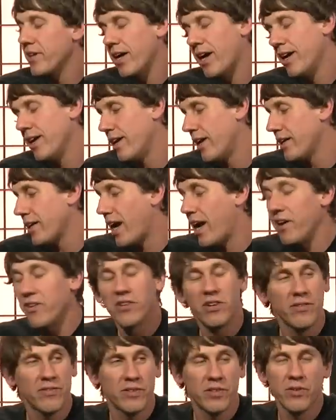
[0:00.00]
say I,
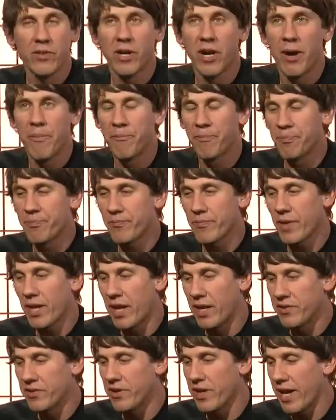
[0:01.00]
would love to. Um,
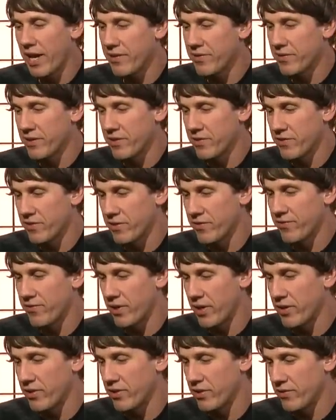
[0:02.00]
I should ask this of
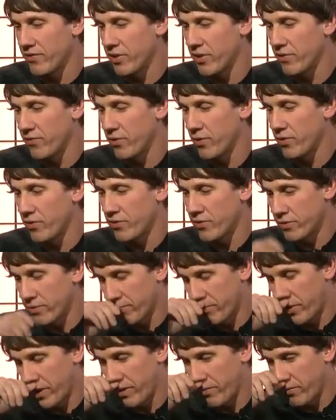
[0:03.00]
other, of other folks,
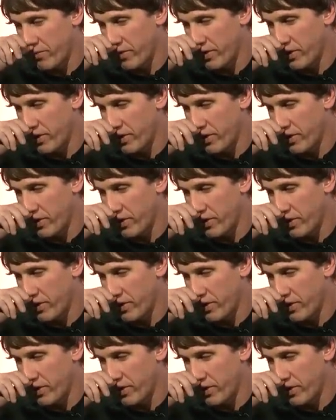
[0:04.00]
right?